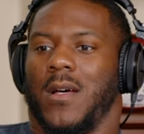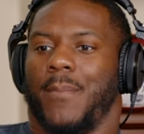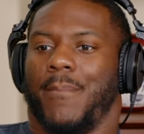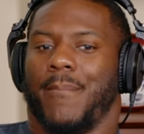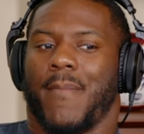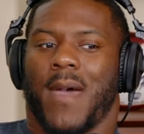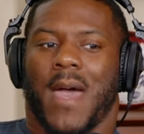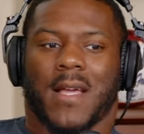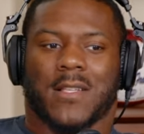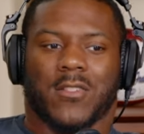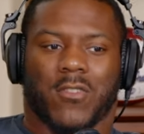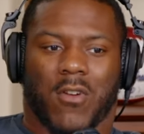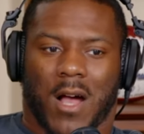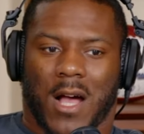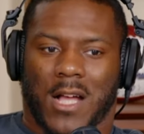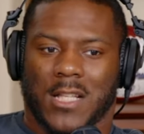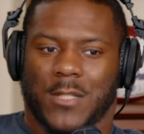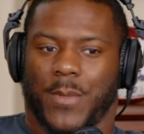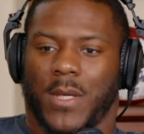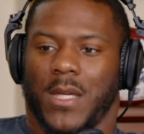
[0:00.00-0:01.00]
Max
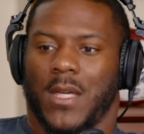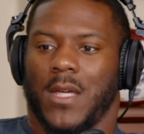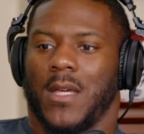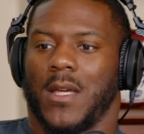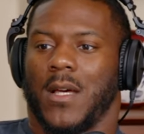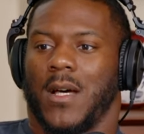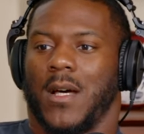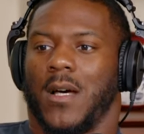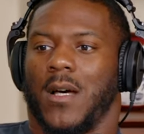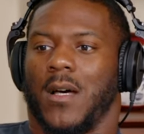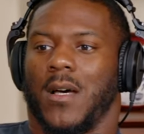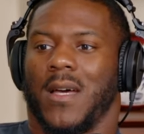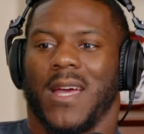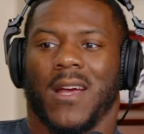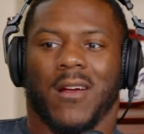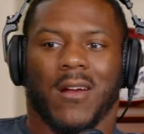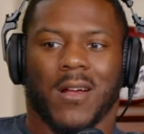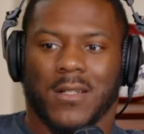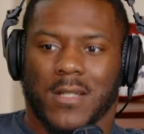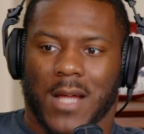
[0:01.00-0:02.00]
Crosby,
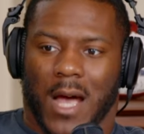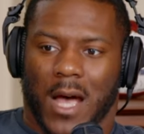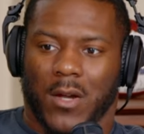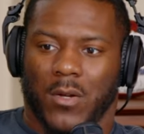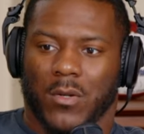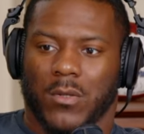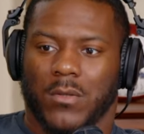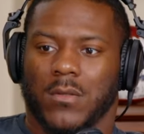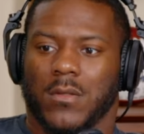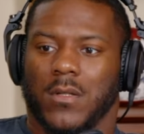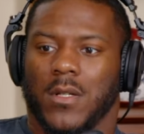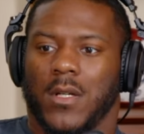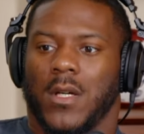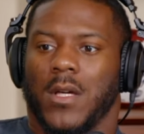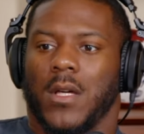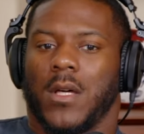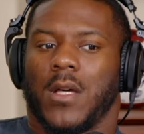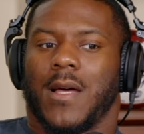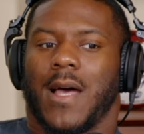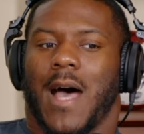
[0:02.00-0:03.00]
Aaron Donald,
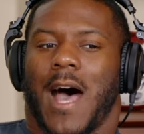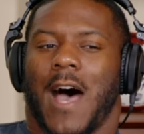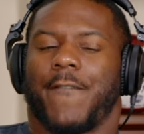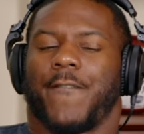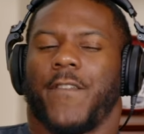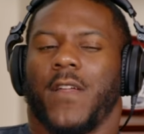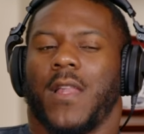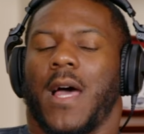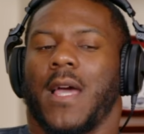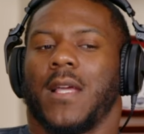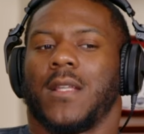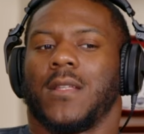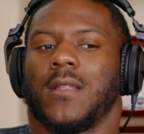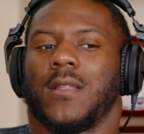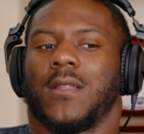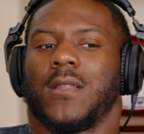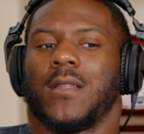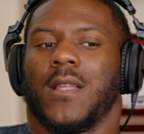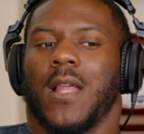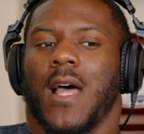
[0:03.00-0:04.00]
I feel like
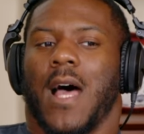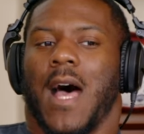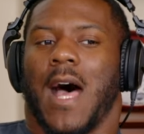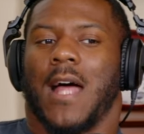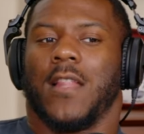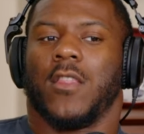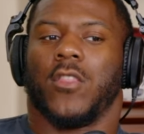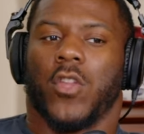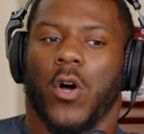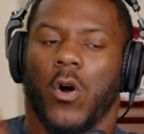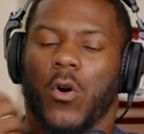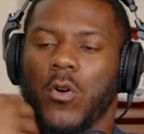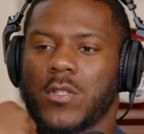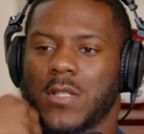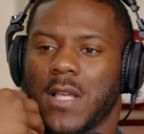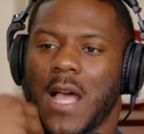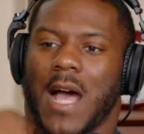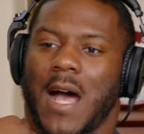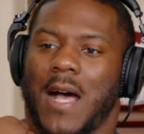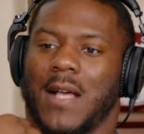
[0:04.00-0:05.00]
those
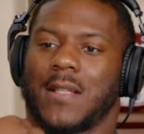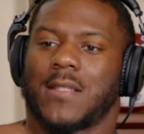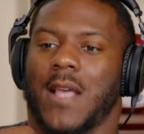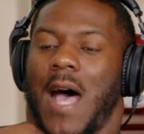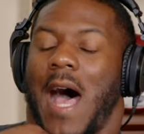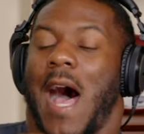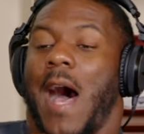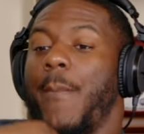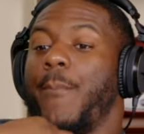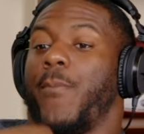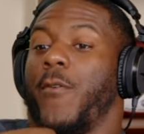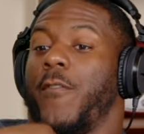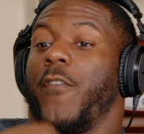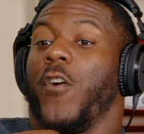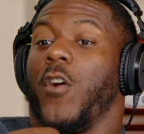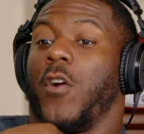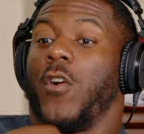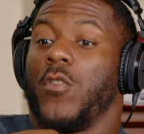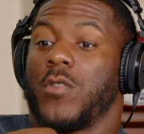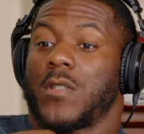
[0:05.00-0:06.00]
guys, I
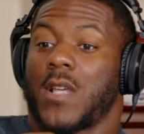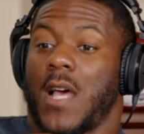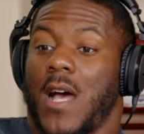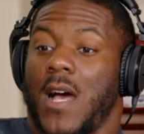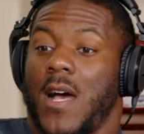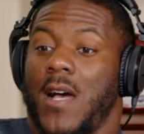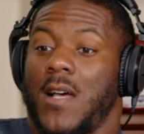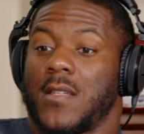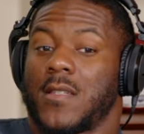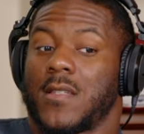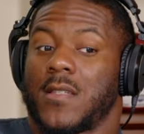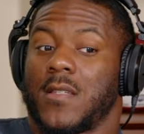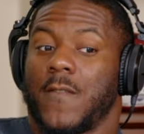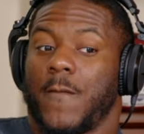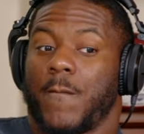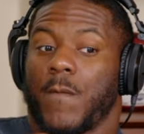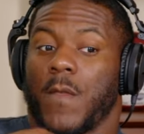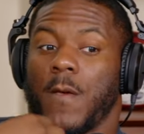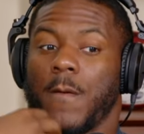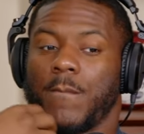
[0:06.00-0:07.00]
prefer those guys.
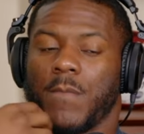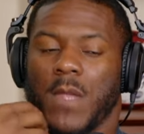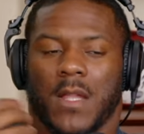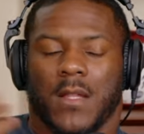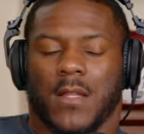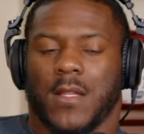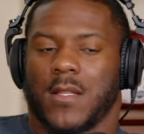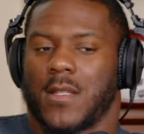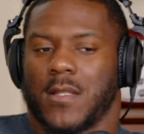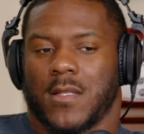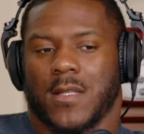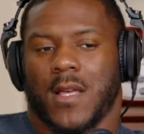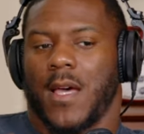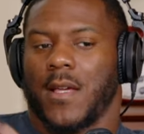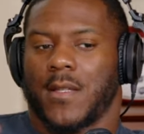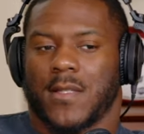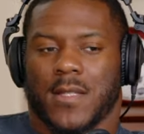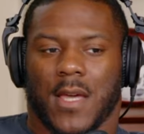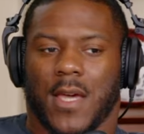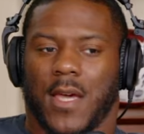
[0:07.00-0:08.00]
And this is
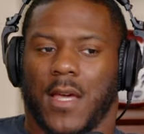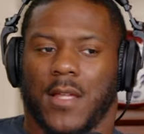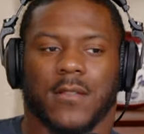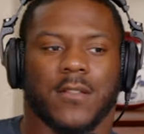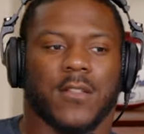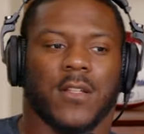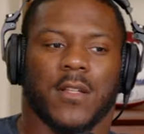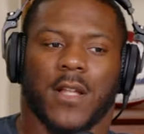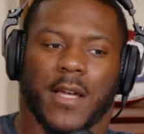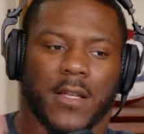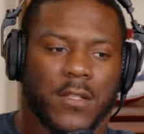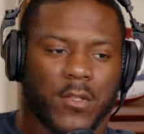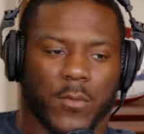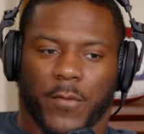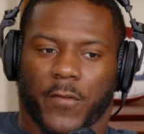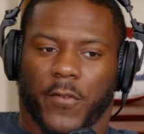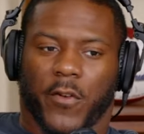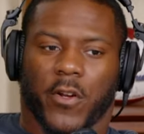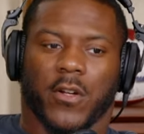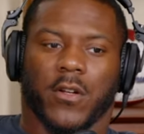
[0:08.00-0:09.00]
like saying like you
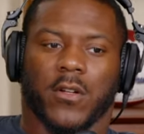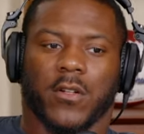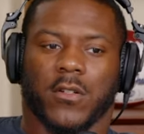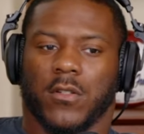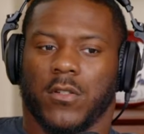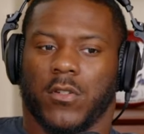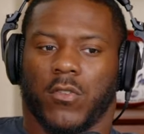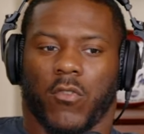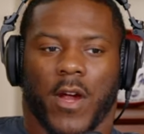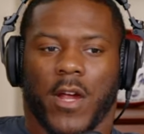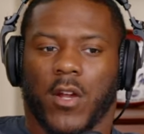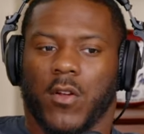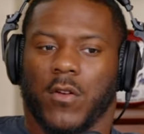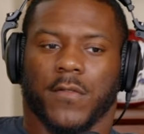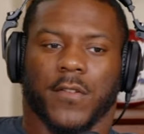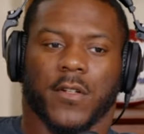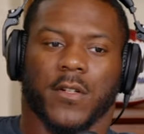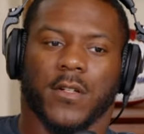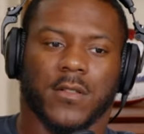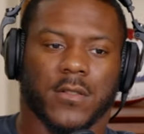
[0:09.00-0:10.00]
prefer great
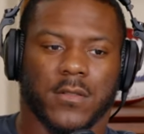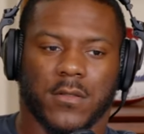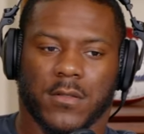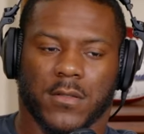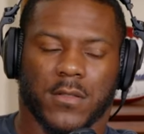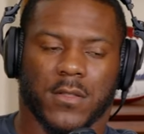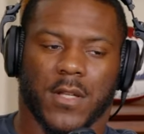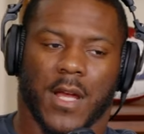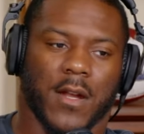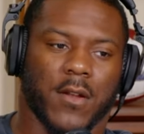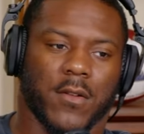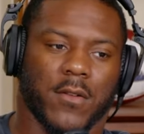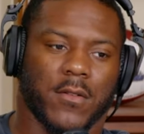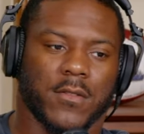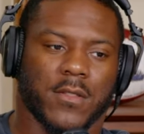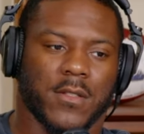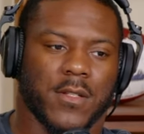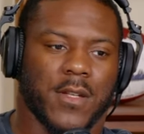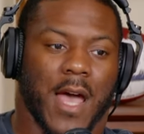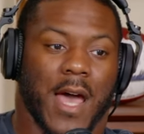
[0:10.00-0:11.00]
over, I don't know,
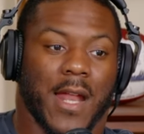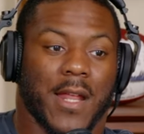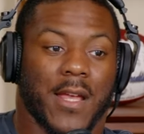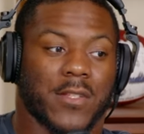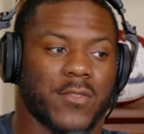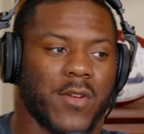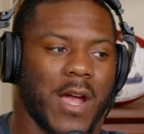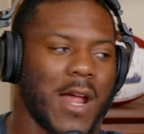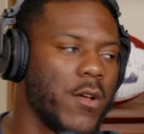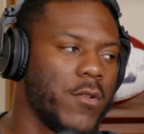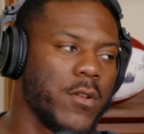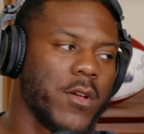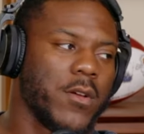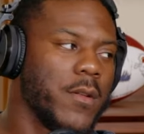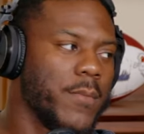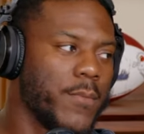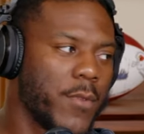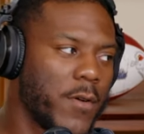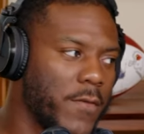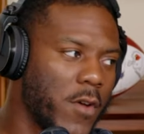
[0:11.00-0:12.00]
not as great. I don't know.
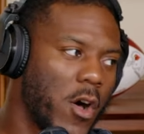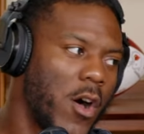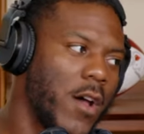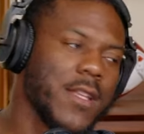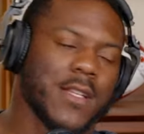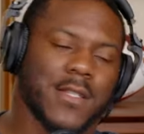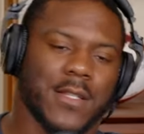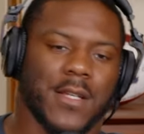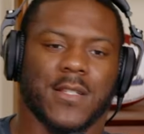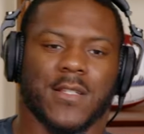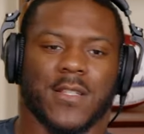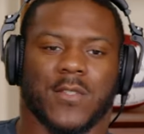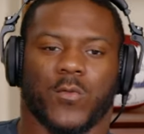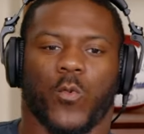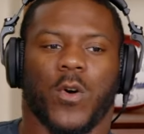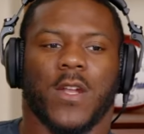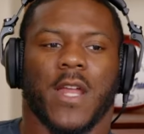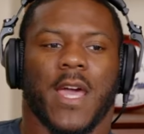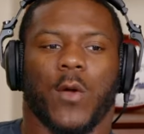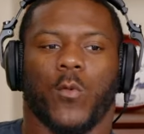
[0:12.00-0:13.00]
All these niggas is
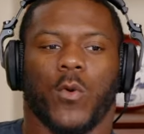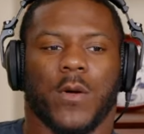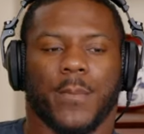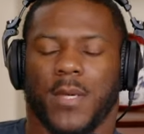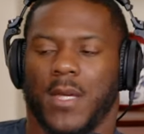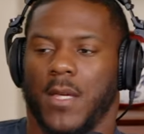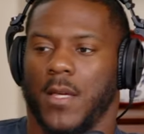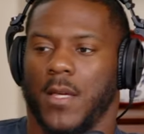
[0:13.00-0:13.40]
1A, 1B.